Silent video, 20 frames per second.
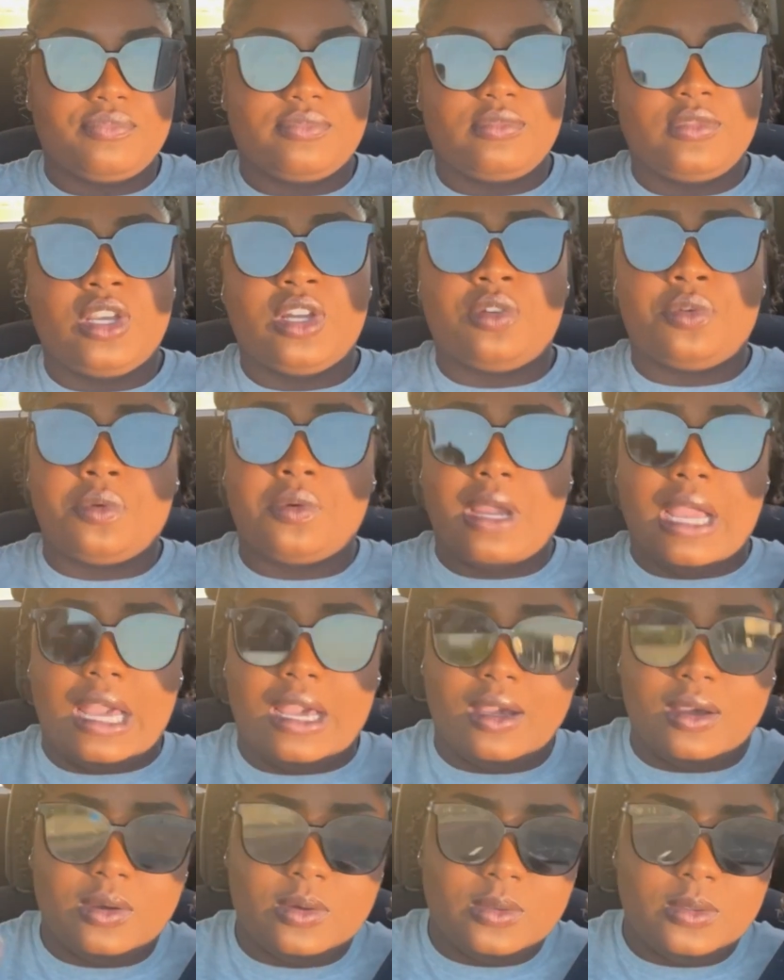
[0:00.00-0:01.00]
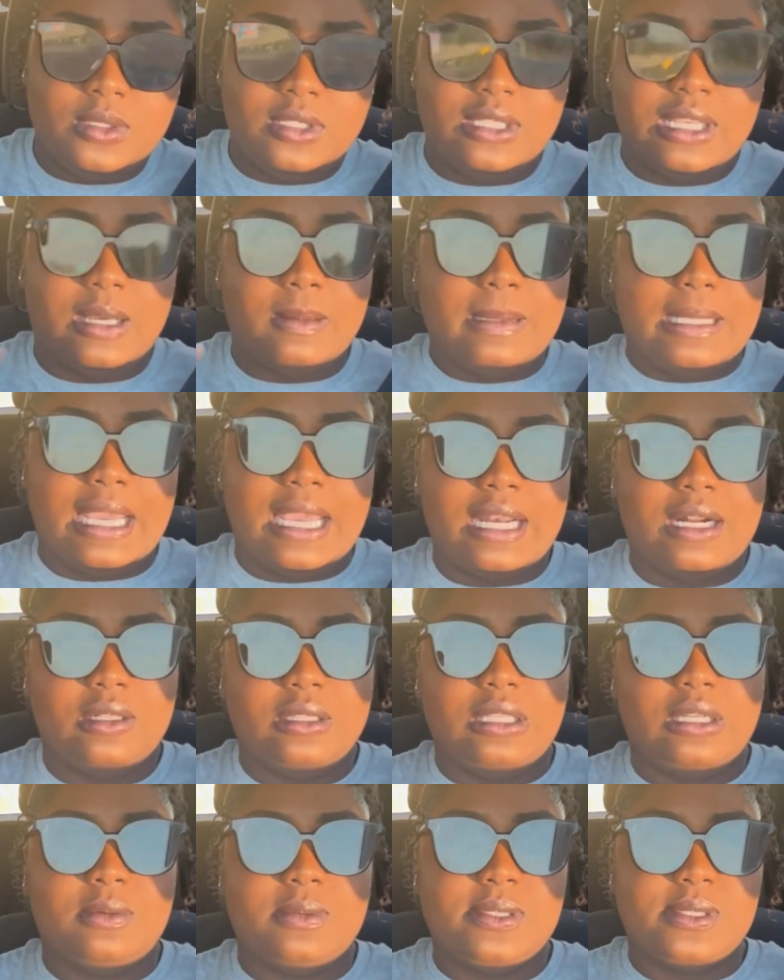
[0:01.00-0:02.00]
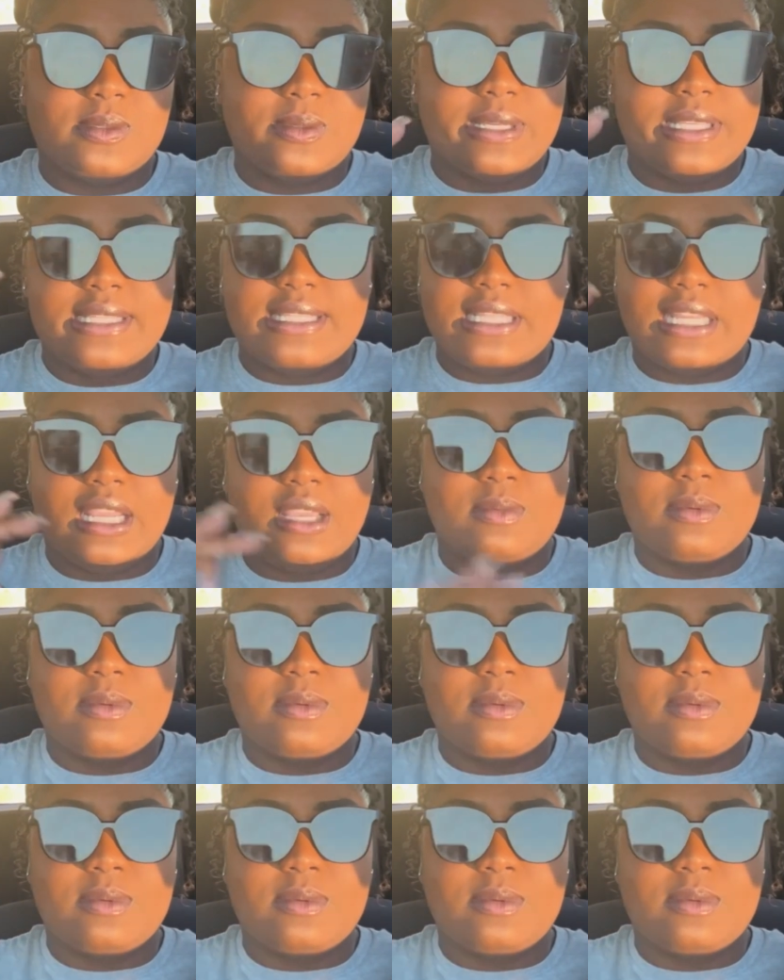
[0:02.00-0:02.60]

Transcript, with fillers: The crowd that we had out there was great today.